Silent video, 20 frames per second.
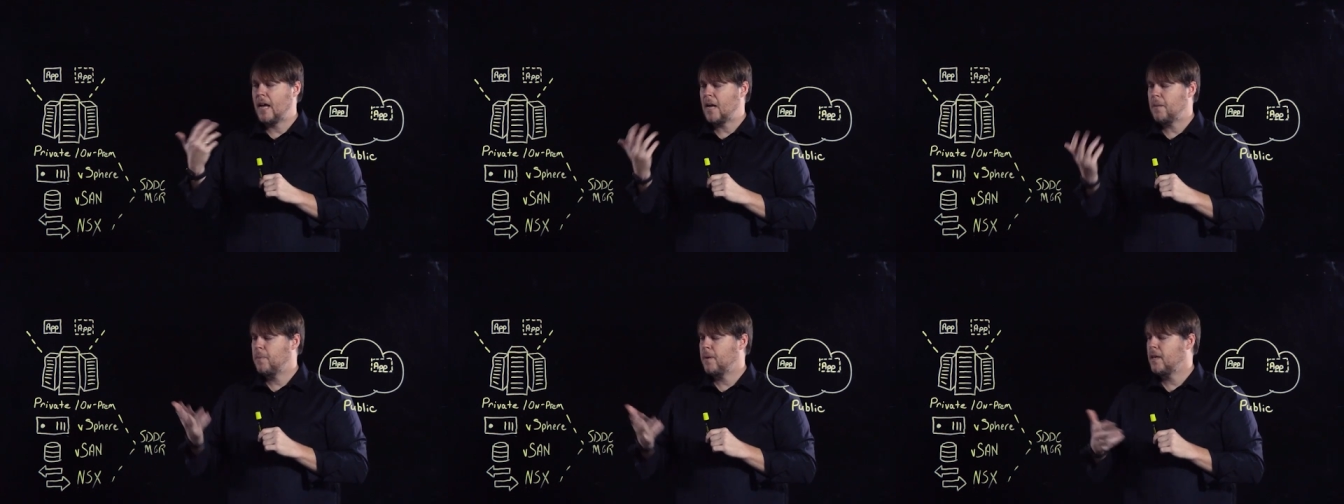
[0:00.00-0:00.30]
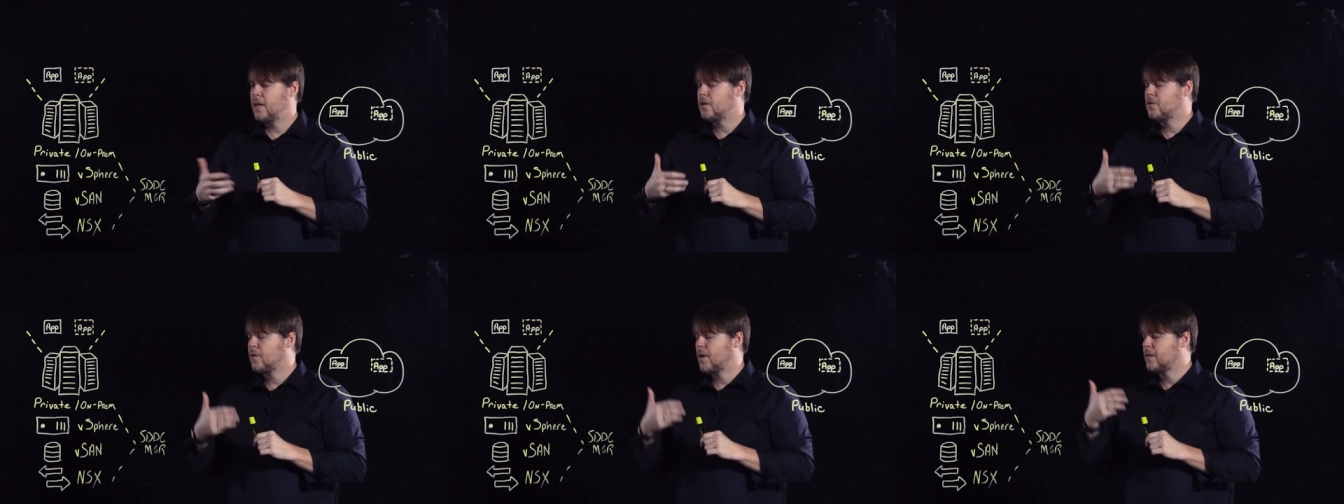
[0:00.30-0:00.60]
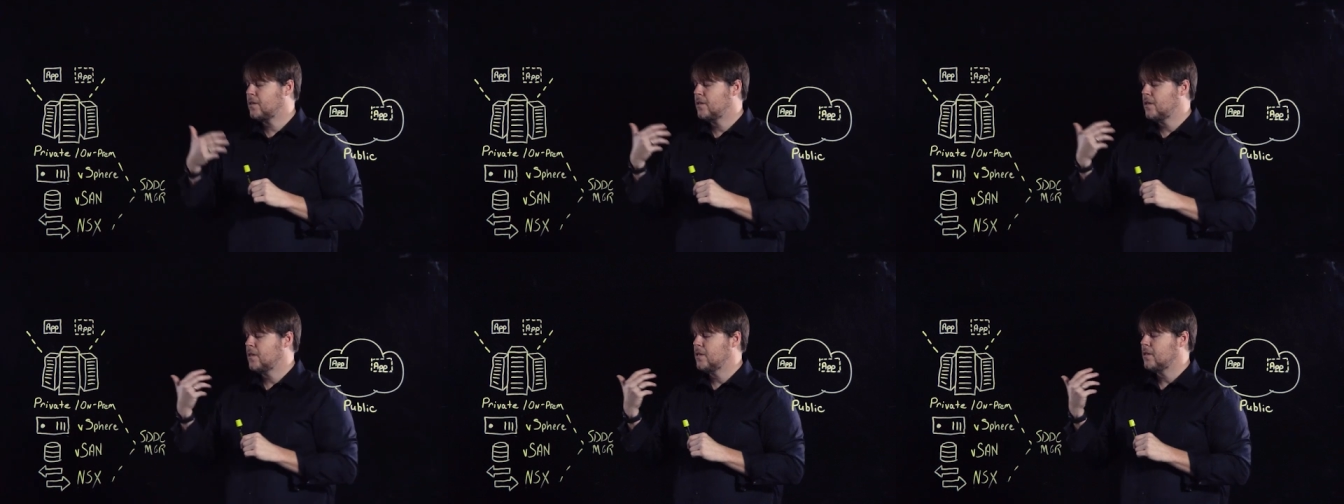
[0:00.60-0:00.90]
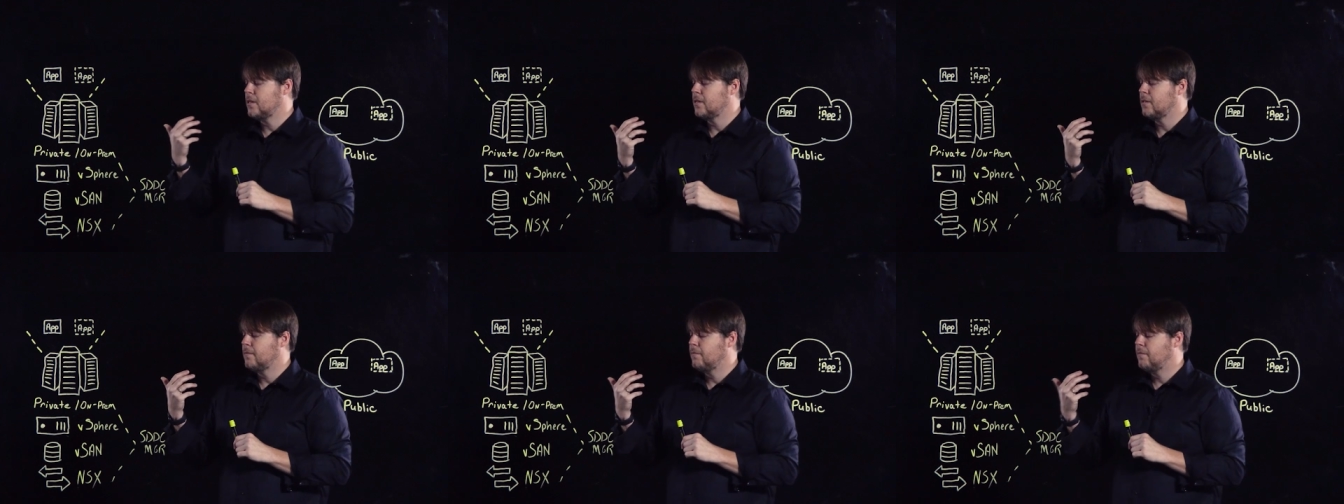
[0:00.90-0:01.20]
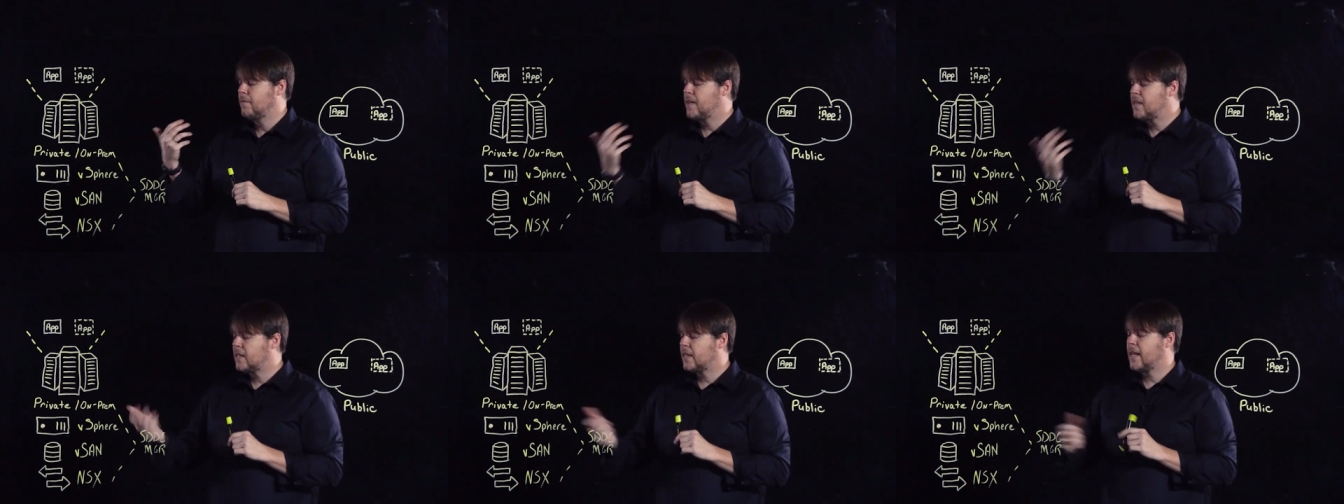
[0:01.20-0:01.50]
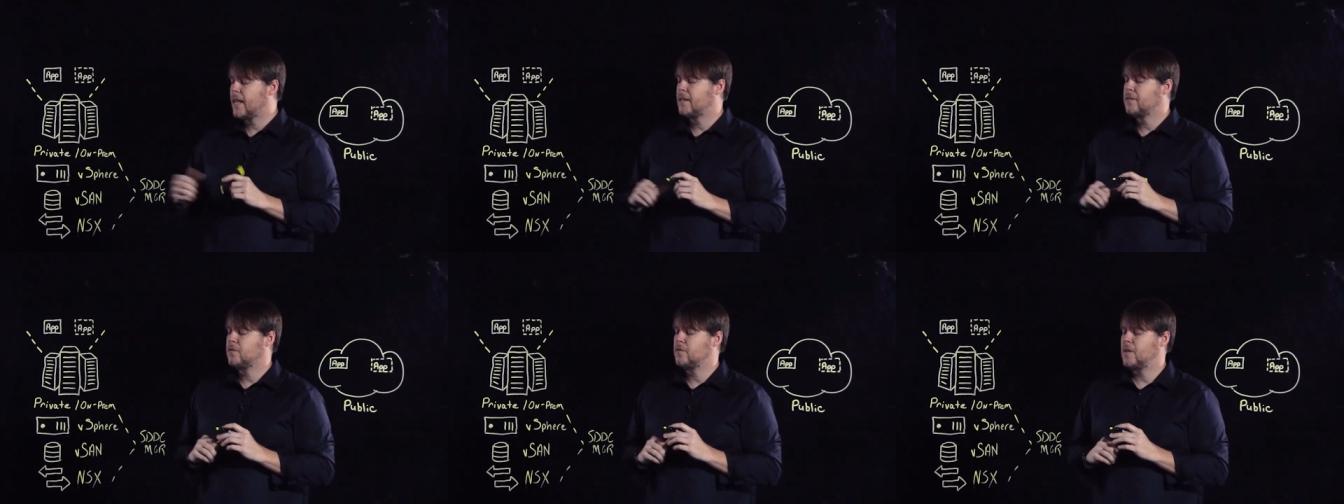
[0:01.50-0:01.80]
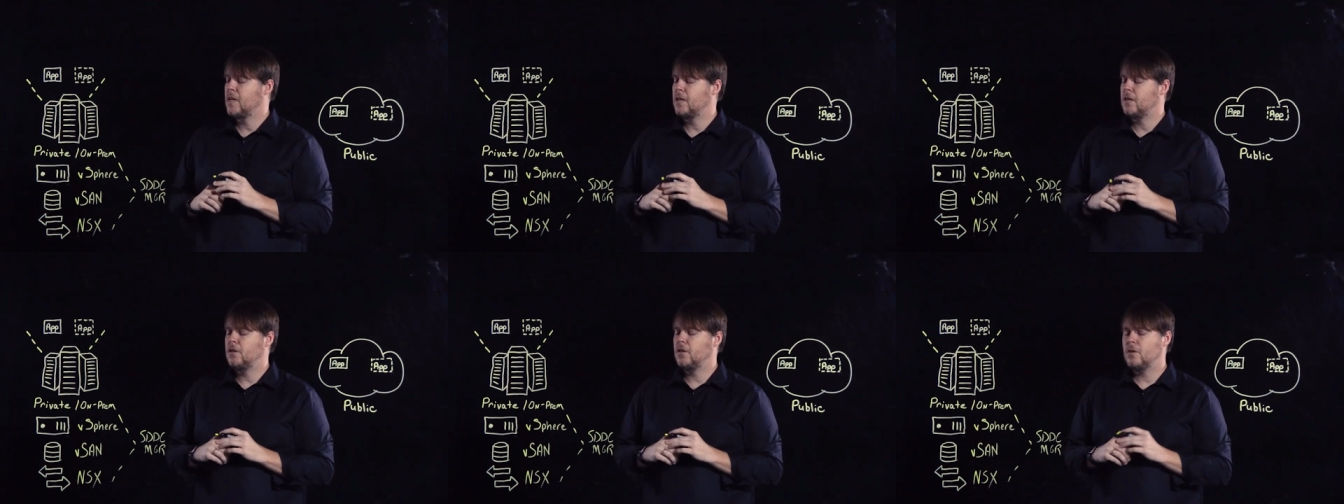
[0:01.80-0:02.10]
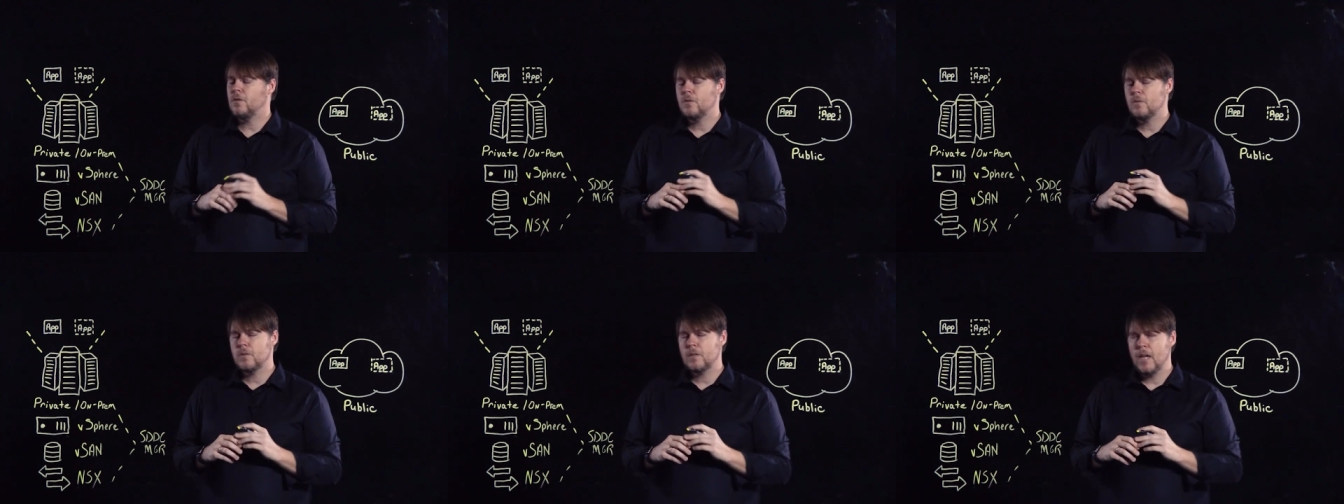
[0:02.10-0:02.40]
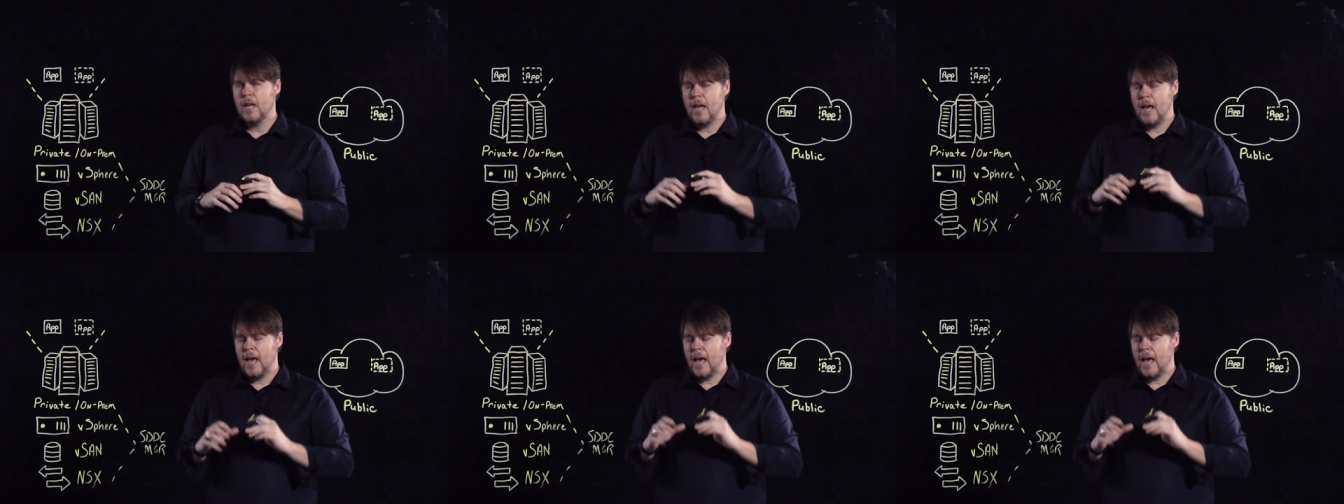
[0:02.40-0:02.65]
IP addresses and VLANs you need to use,